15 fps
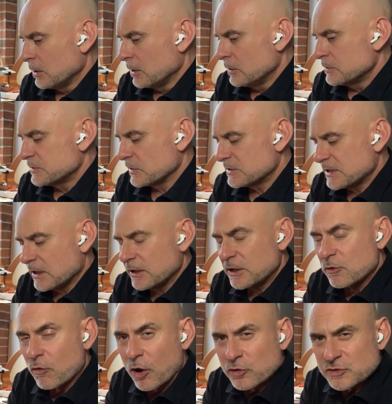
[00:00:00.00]
So telling
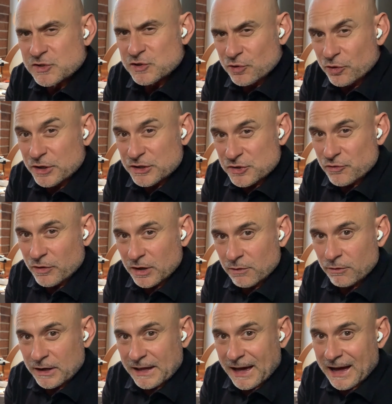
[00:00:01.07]
your own story is really,
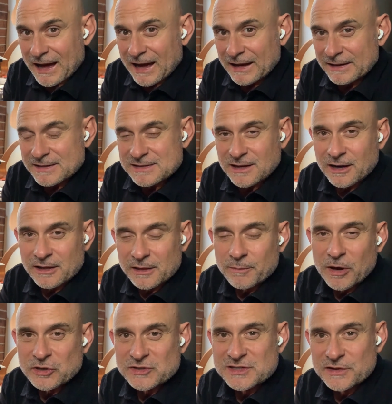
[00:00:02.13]
really hard, and it's kind of the
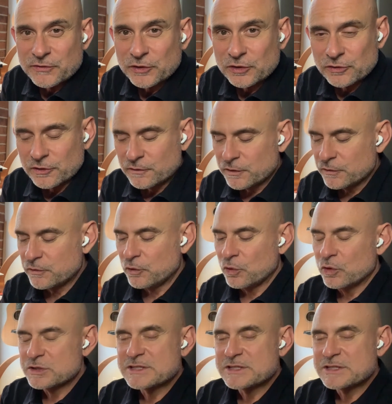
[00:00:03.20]
most difficult of the four.